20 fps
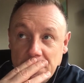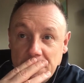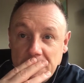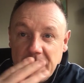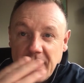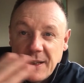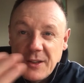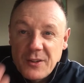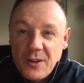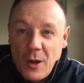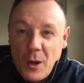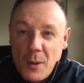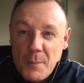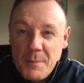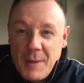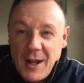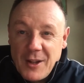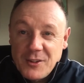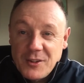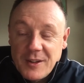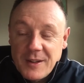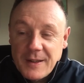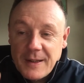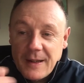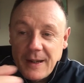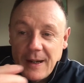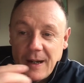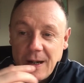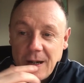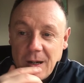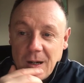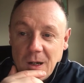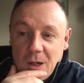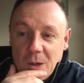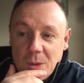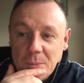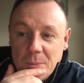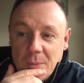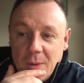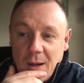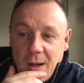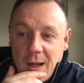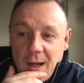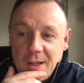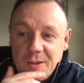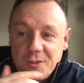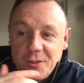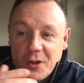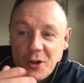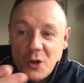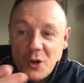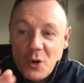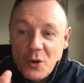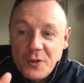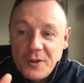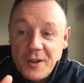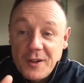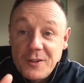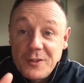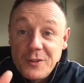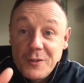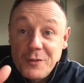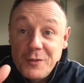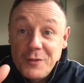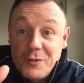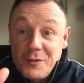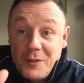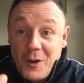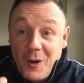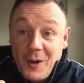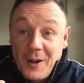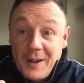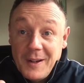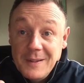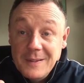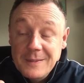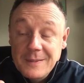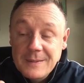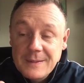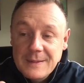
linked to her magic as the goddess of fire.